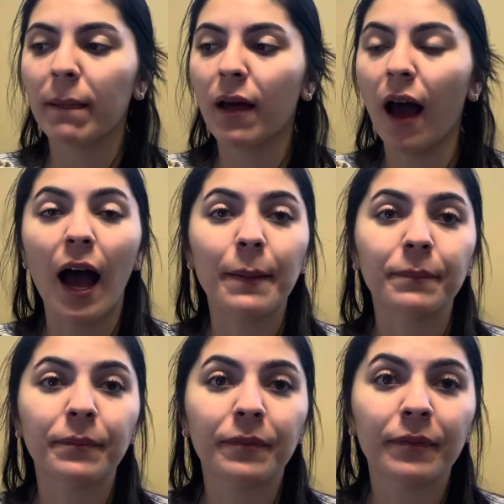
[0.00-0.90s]

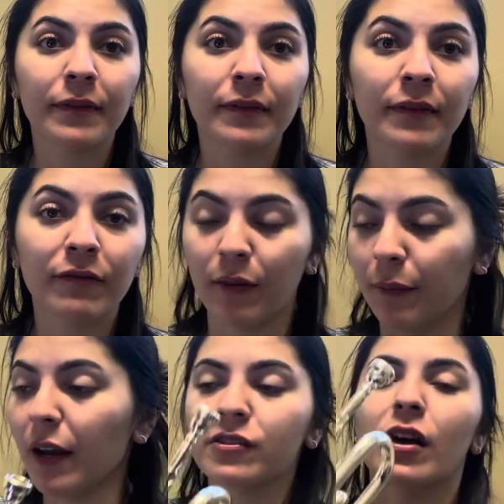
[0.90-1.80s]
from
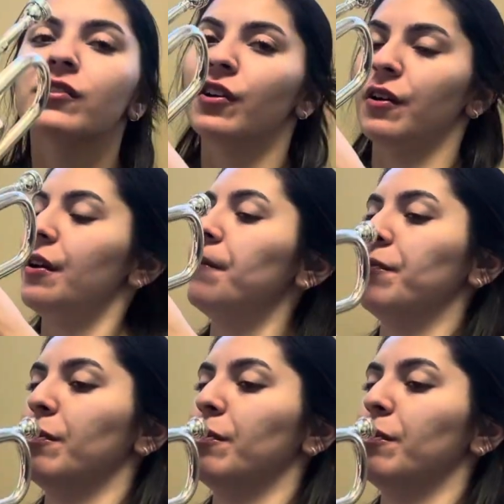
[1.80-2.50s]
there. So I'll show you.